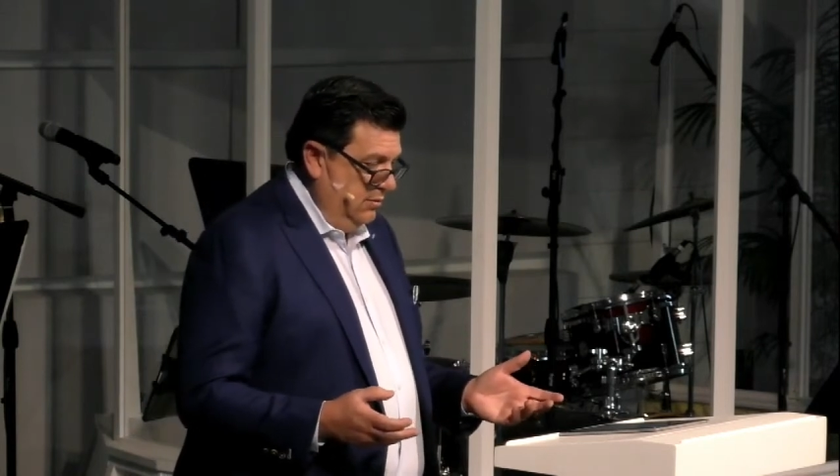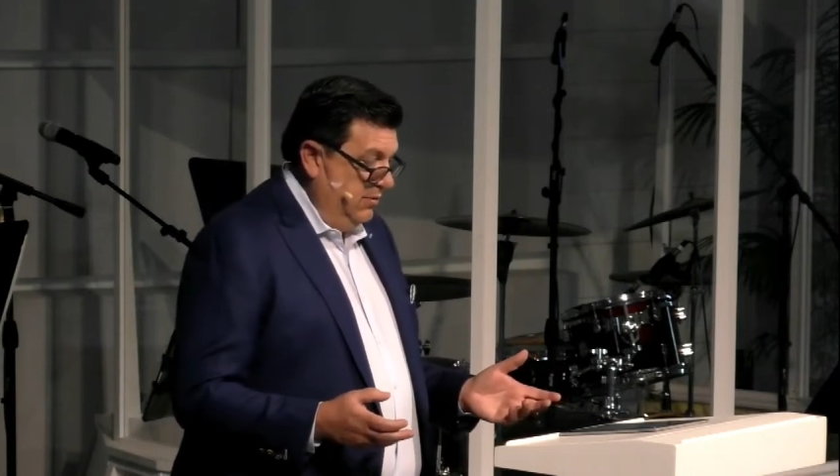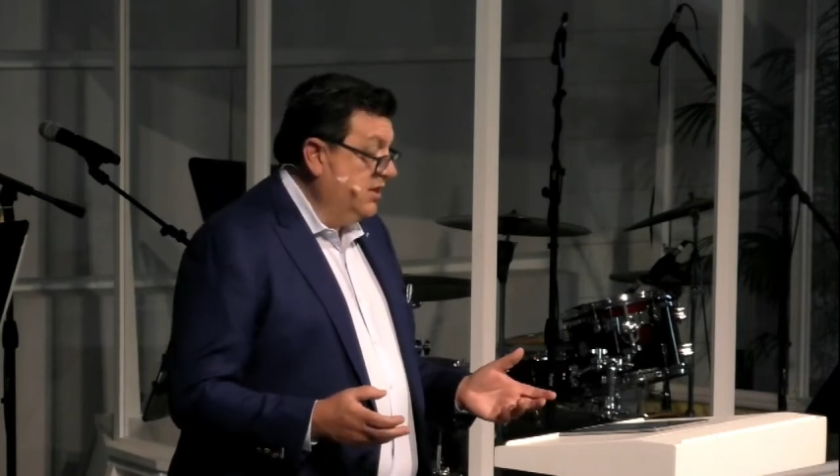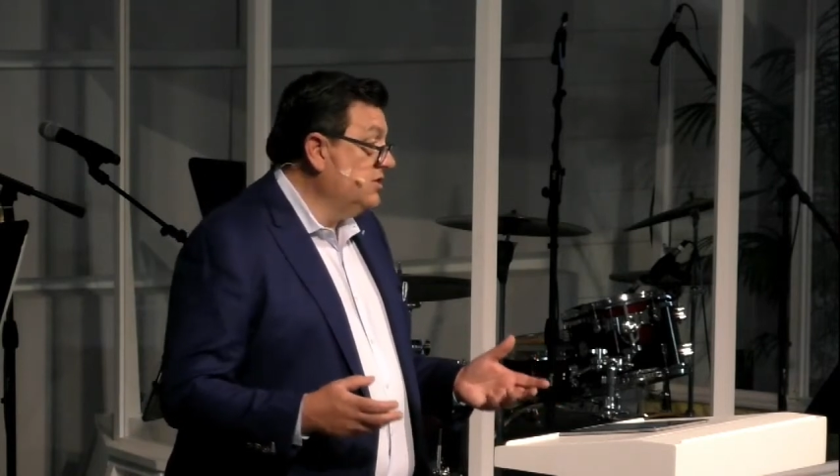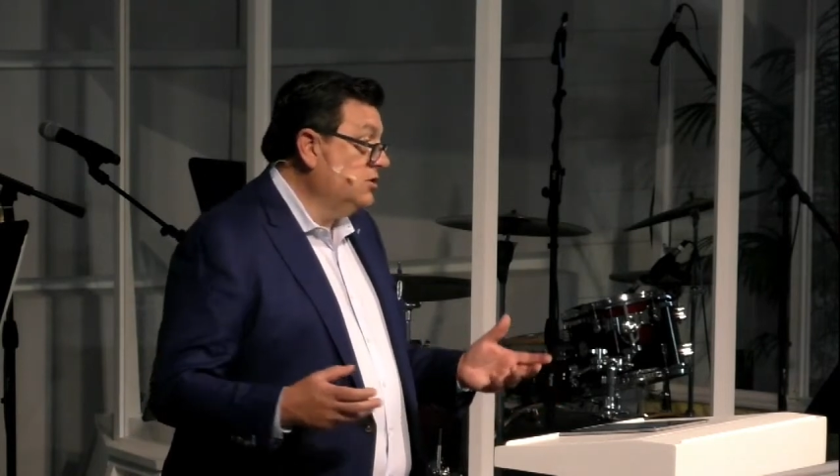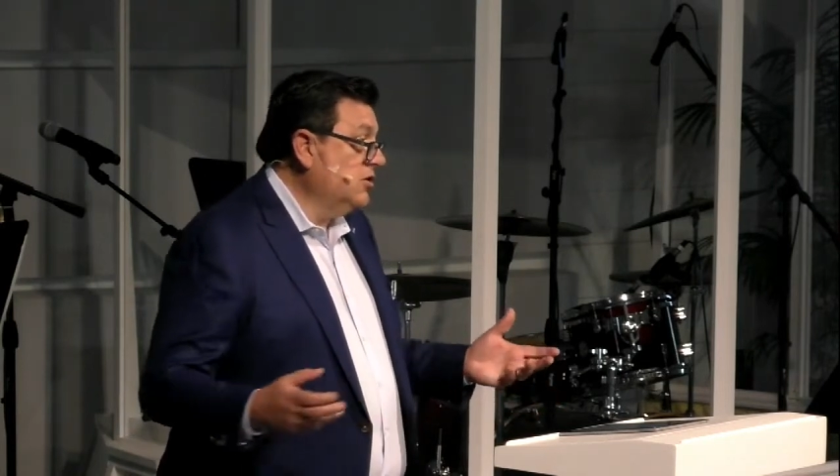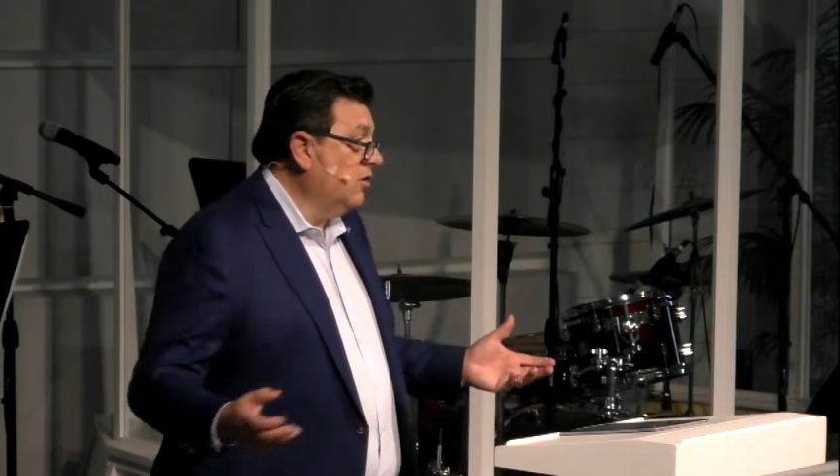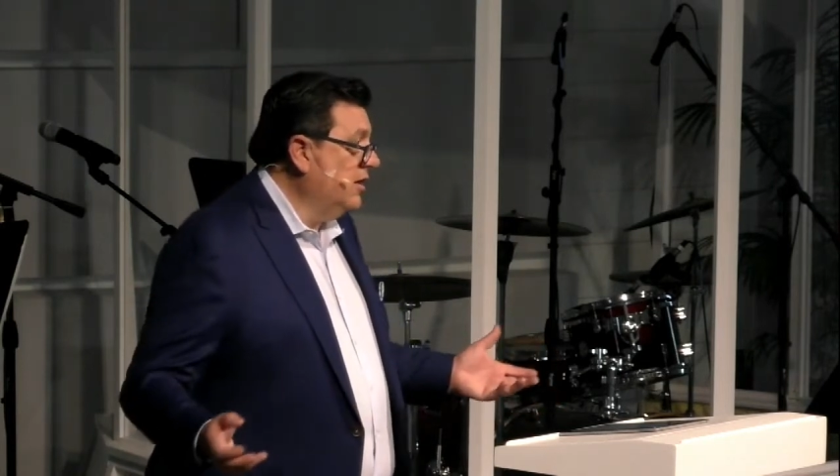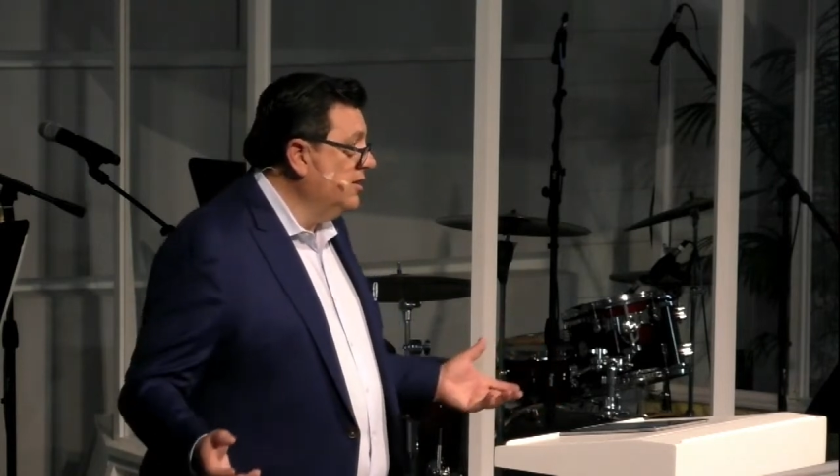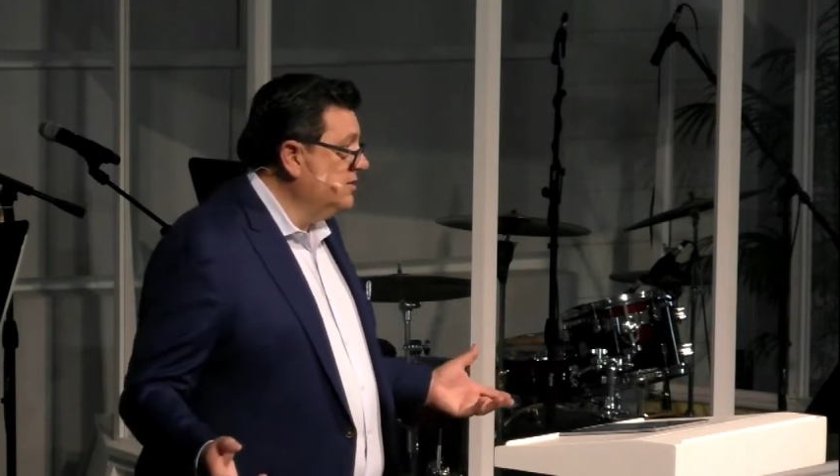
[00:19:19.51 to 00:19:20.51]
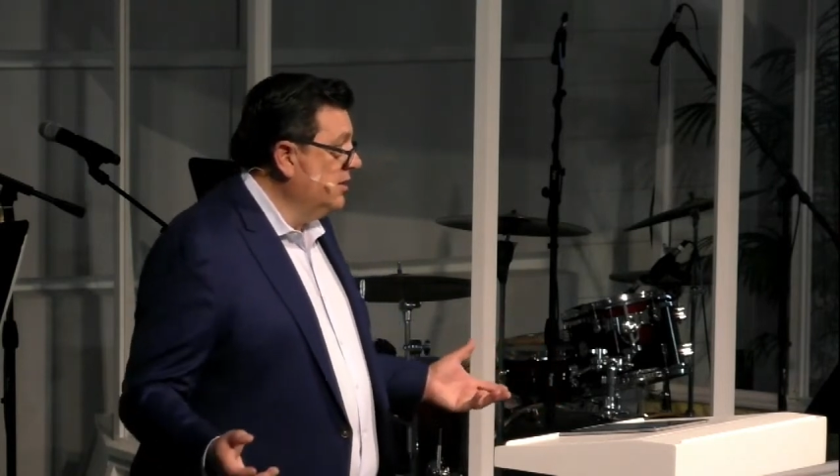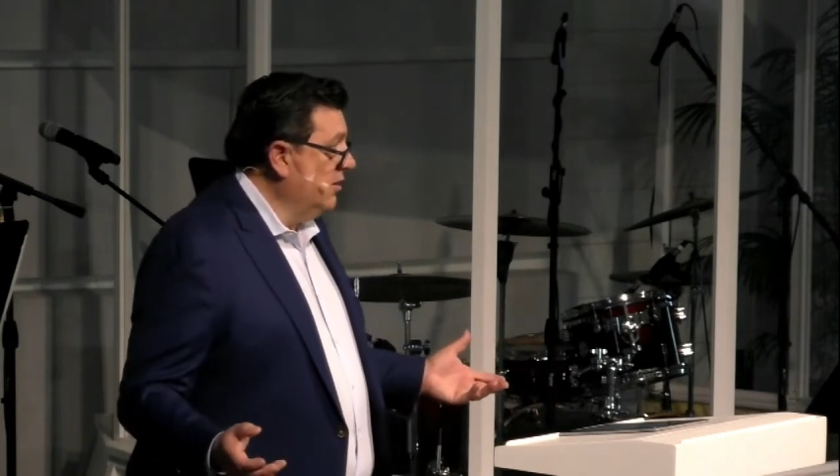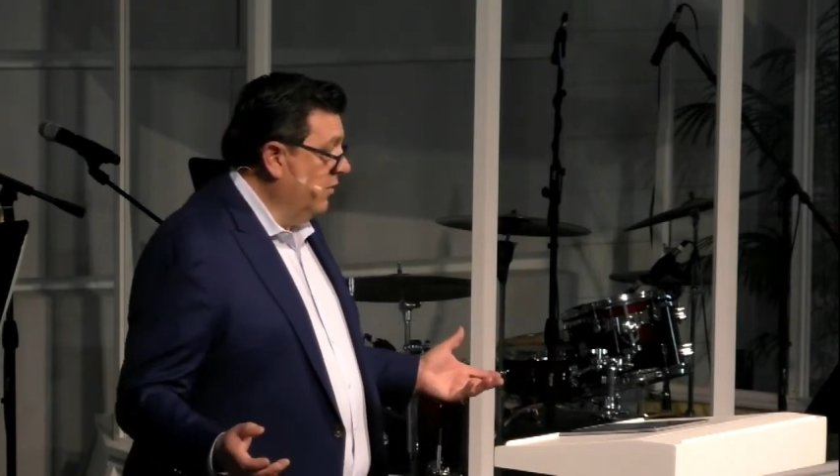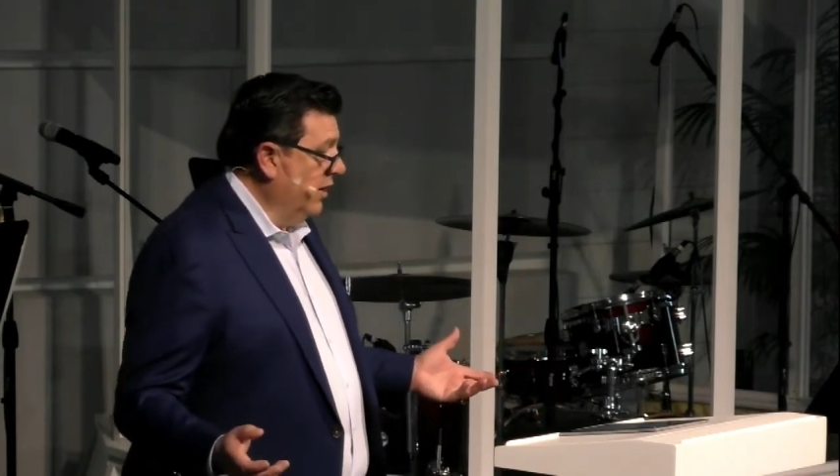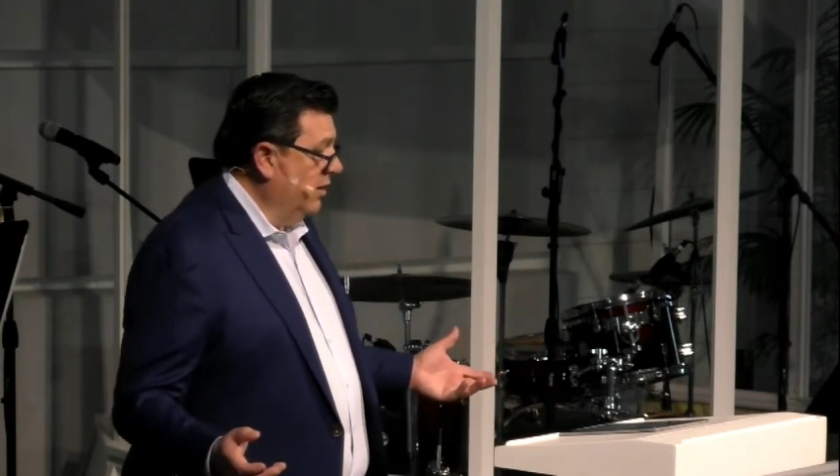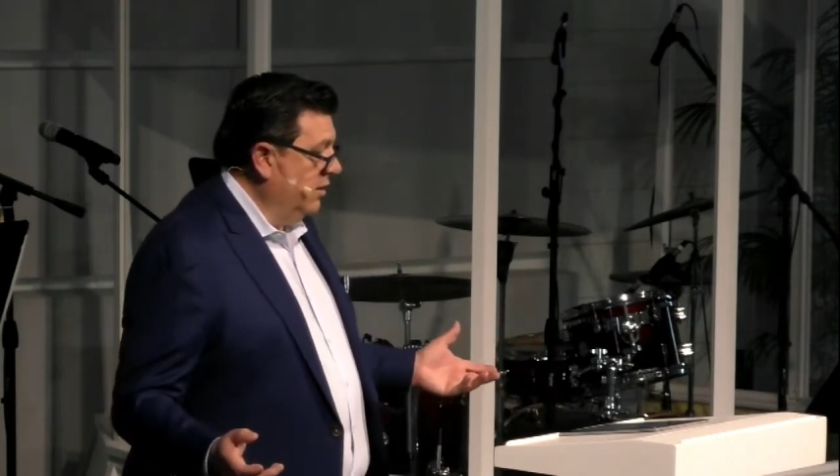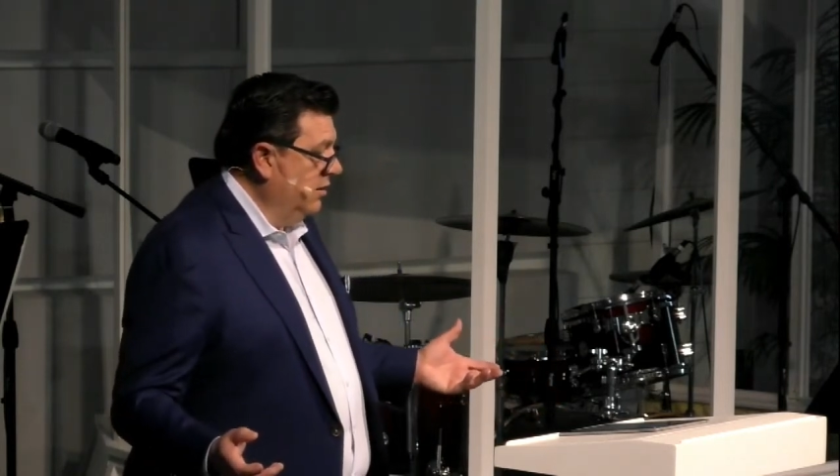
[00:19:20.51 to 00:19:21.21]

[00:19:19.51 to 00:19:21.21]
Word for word: because it's all His anyway.